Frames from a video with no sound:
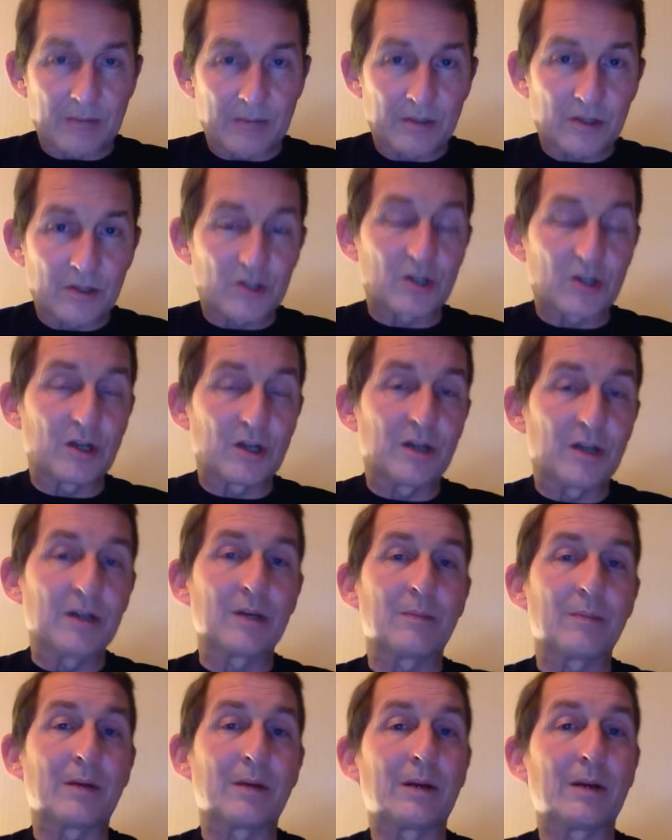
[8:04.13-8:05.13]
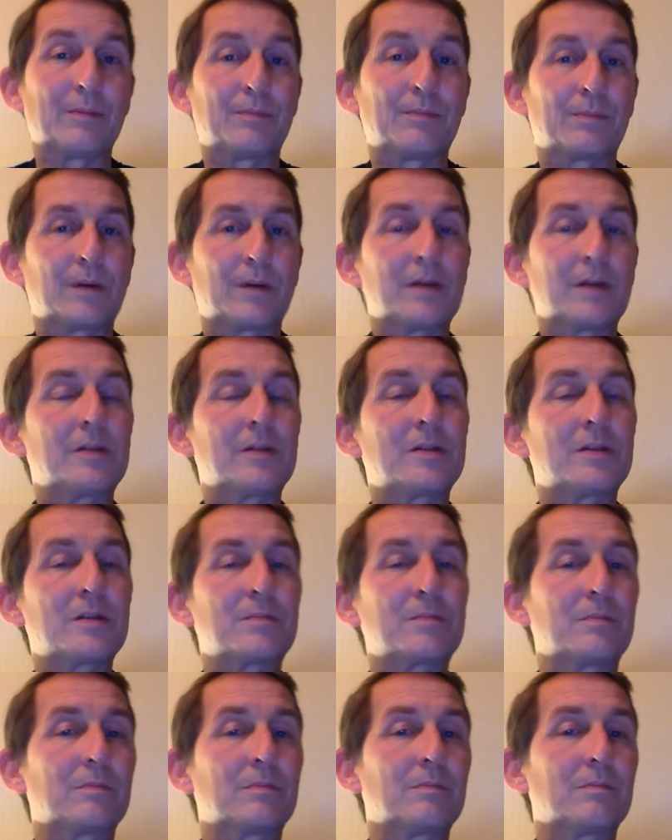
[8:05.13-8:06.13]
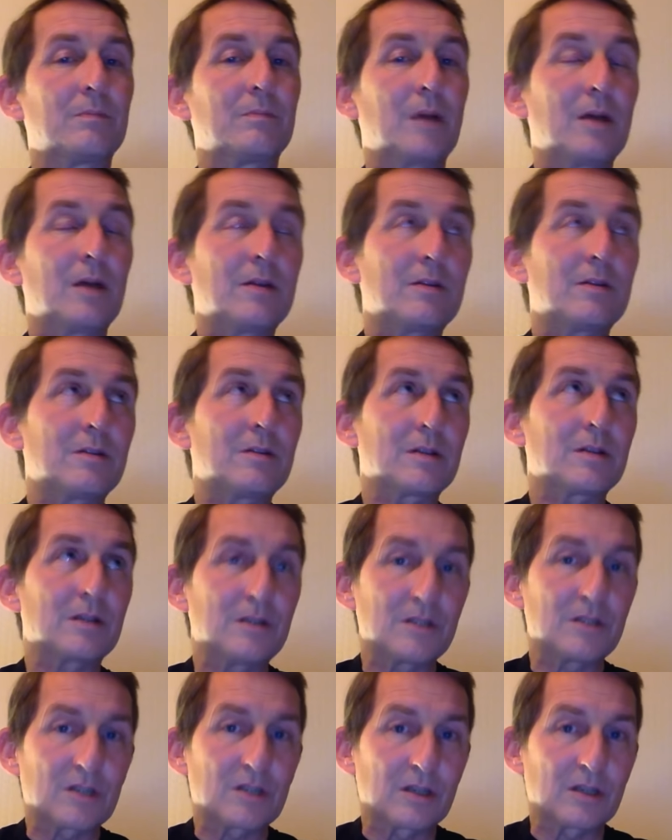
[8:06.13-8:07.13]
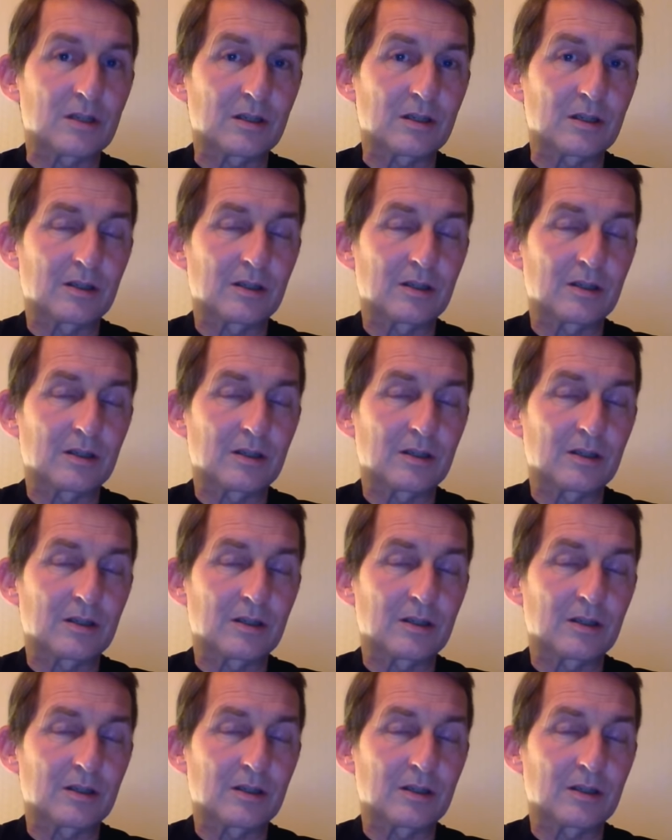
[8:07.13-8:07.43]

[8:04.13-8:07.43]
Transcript: concerned and my brothers and mother are concerned.